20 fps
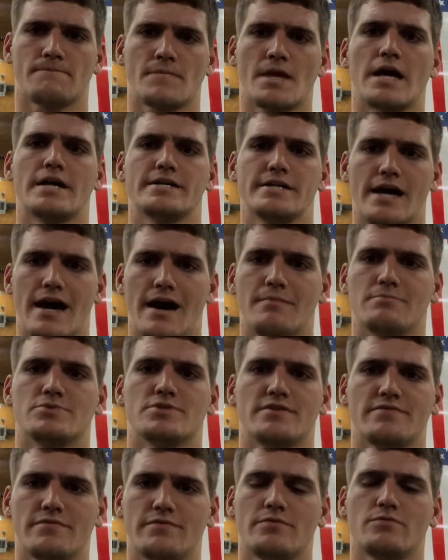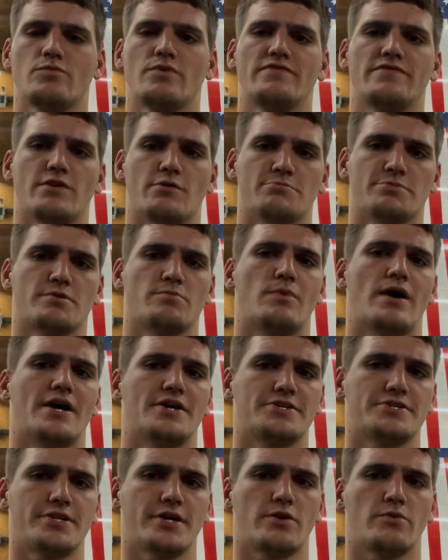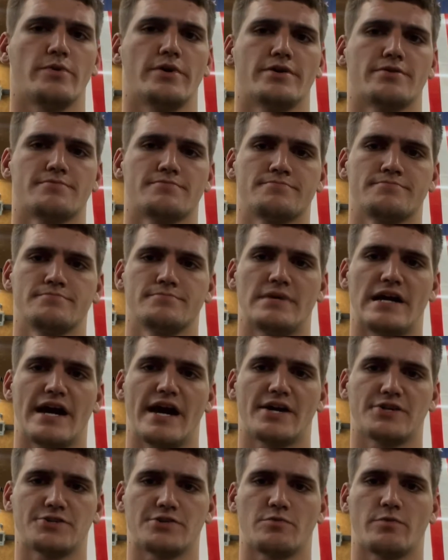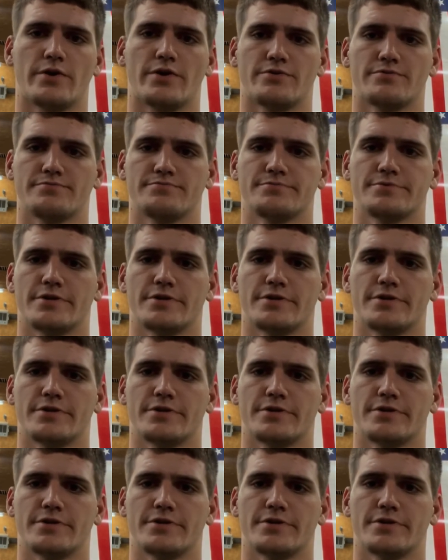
Yeah, I believe we filmed some while stick welding, like actually welding.